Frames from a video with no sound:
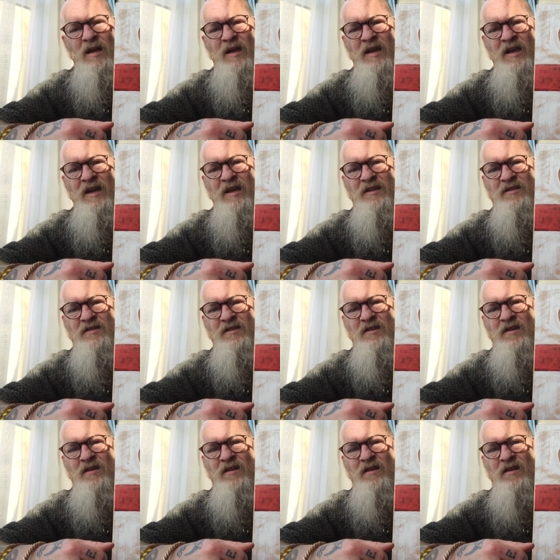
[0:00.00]

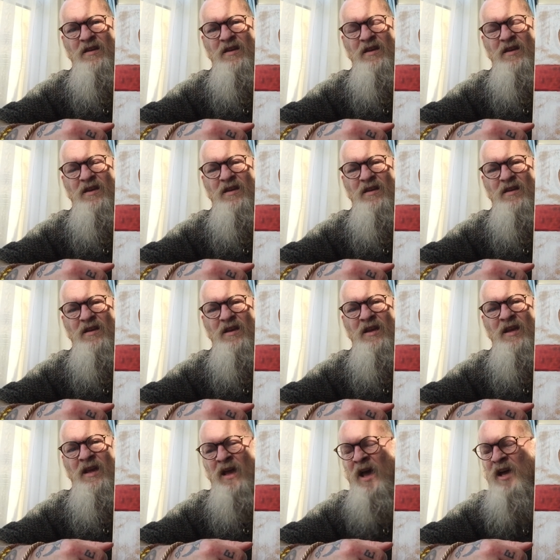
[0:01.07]

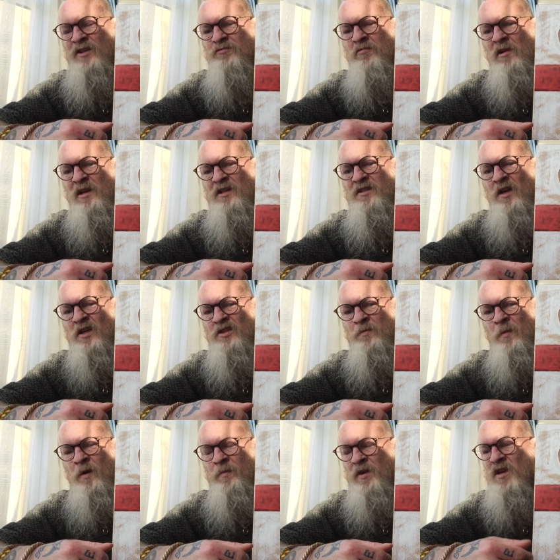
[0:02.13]
It has really touched
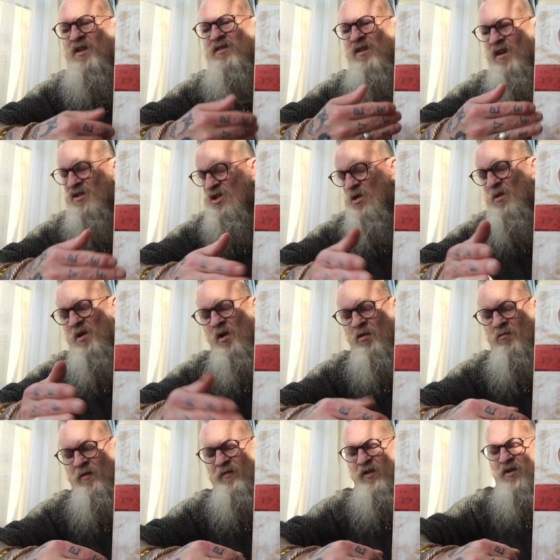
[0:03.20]
me, because I do a lot
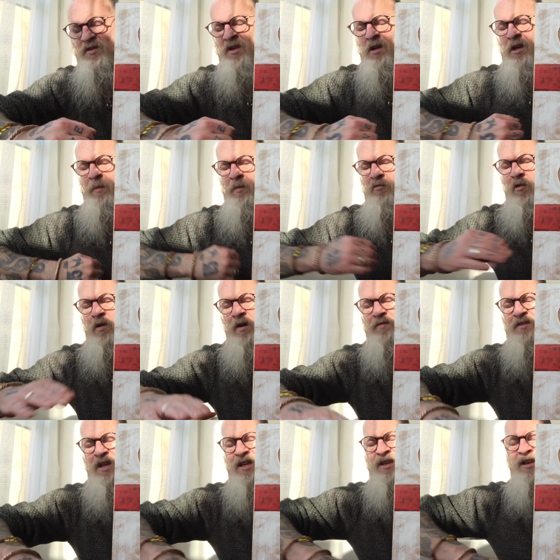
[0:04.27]
of reviews, don't get me wrong.
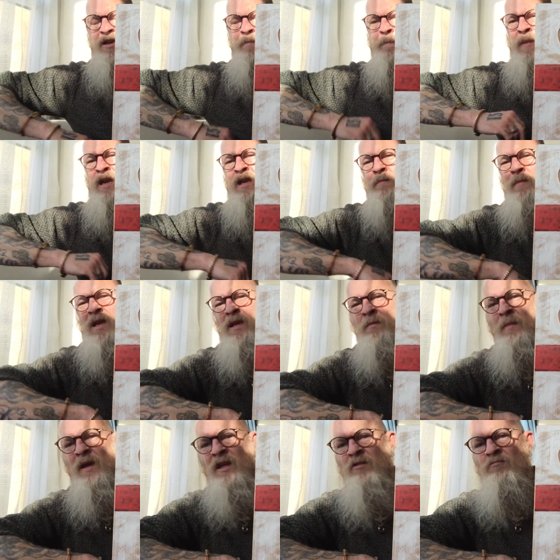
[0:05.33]
I've done
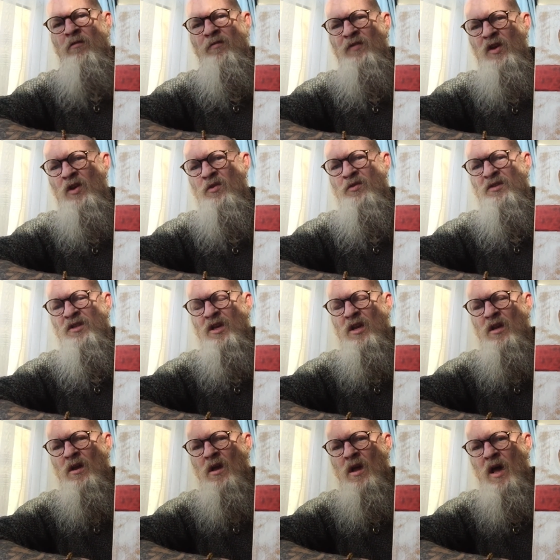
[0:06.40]
many reviews,
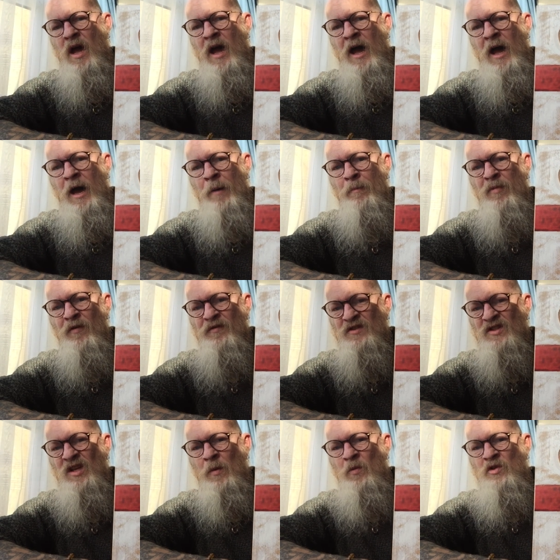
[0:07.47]
but for
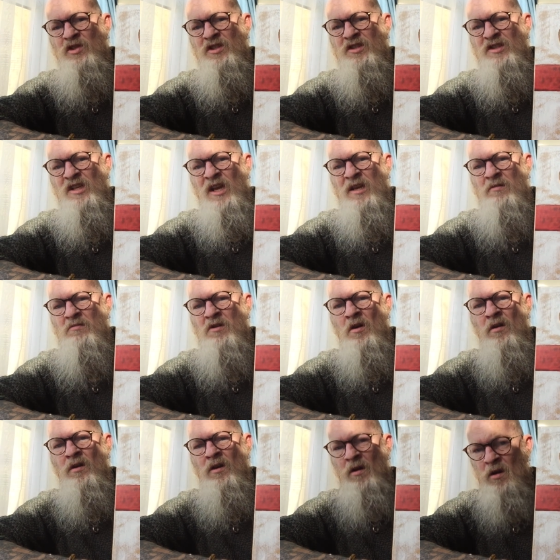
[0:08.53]
someone just to say,
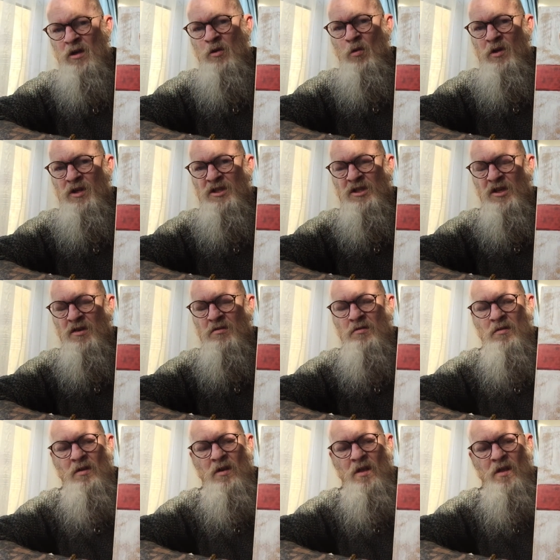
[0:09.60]
kind of like what you do,
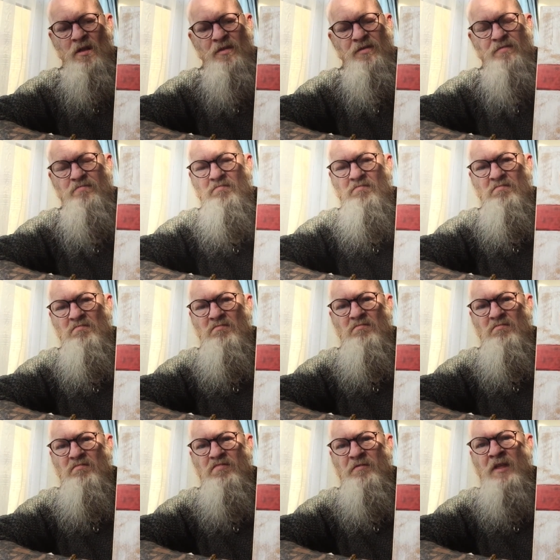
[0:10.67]

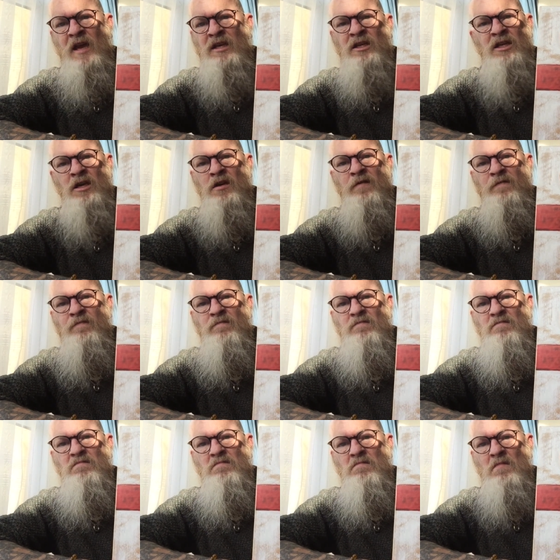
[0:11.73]
thank you,
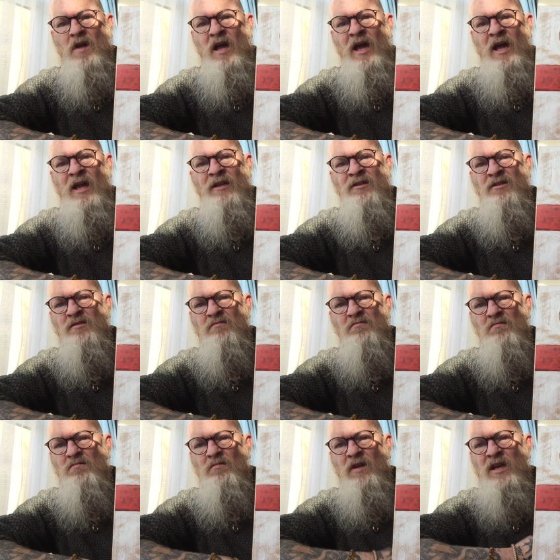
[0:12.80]
and
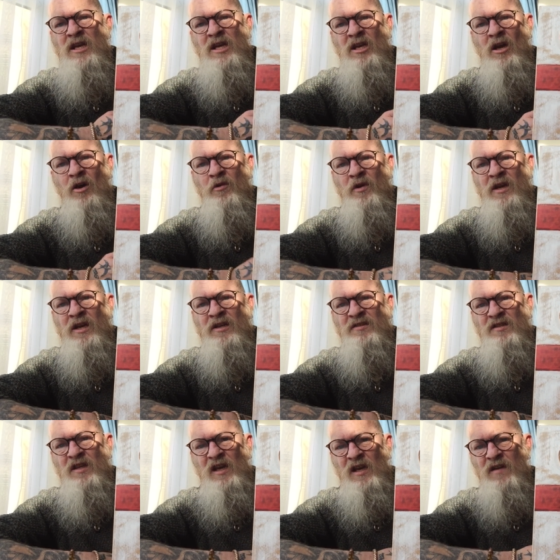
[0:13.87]
here you go,
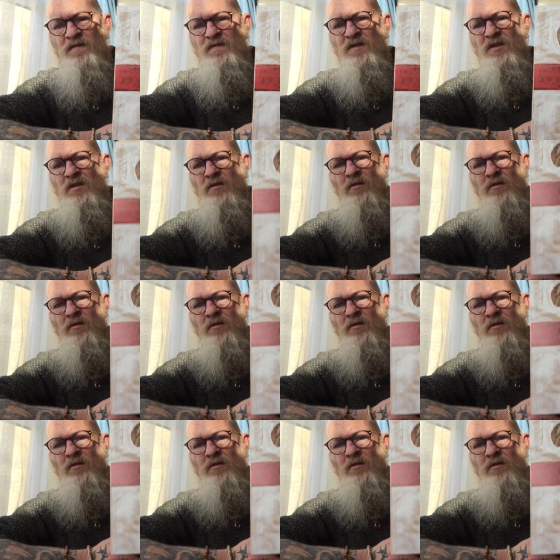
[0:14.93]
here's a gift,